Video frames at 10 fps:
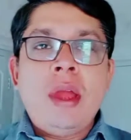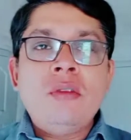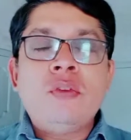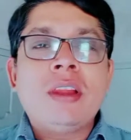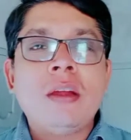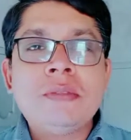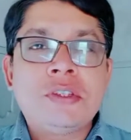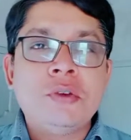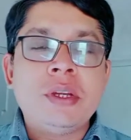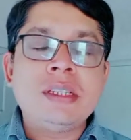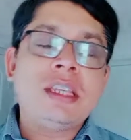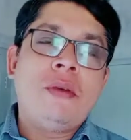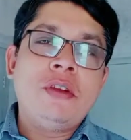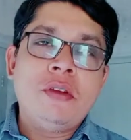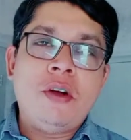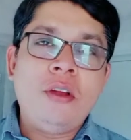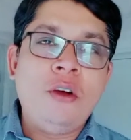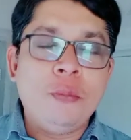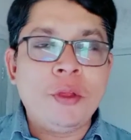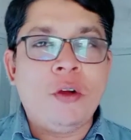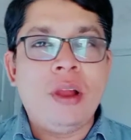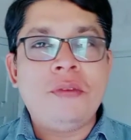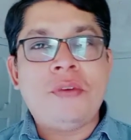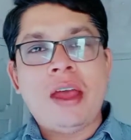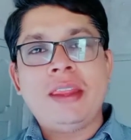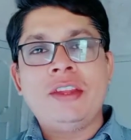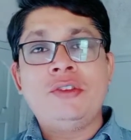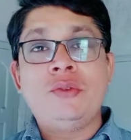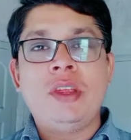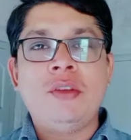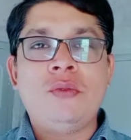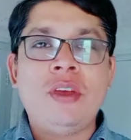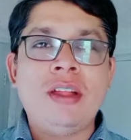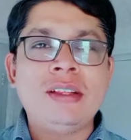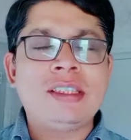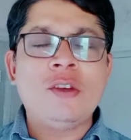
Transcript: welcome students. How are you all? Hope you all are fine and doing well.